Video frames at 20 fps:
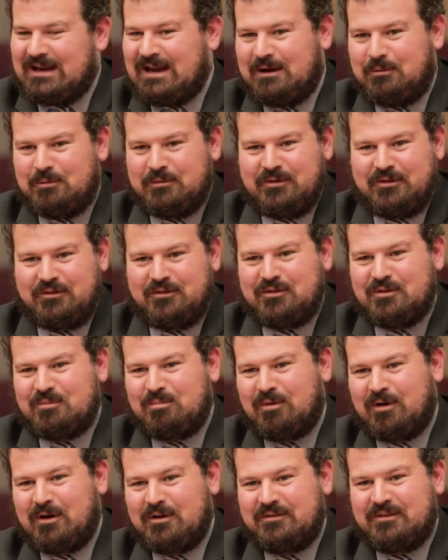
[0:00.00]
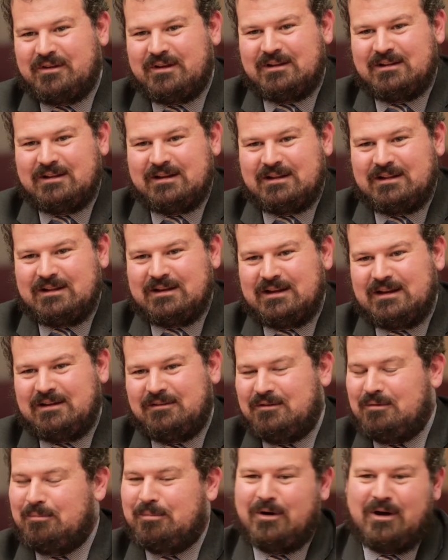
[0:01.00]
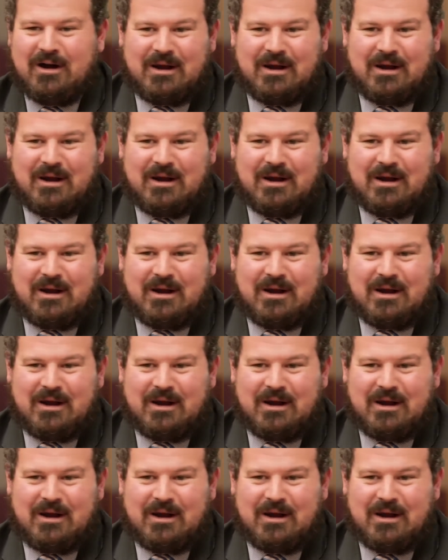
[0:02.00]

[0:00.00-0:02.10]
you're making acquisitions pro-cyclically.